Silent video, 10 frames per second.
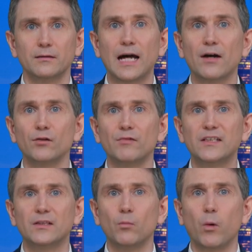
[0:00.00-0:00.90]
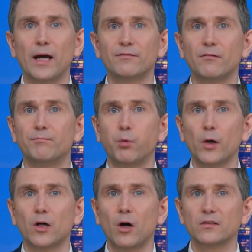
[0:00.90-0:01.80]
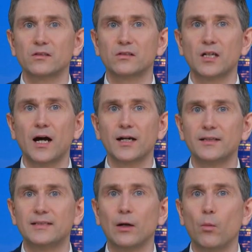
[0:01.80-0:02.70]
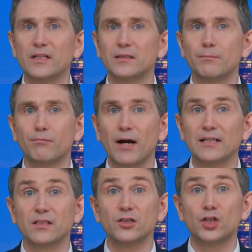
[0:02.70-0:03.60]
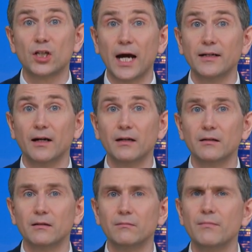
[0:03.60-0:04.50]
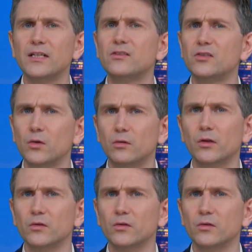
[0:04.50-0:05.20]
Now, the recent wave of boycotts targeting Western brands in China may soon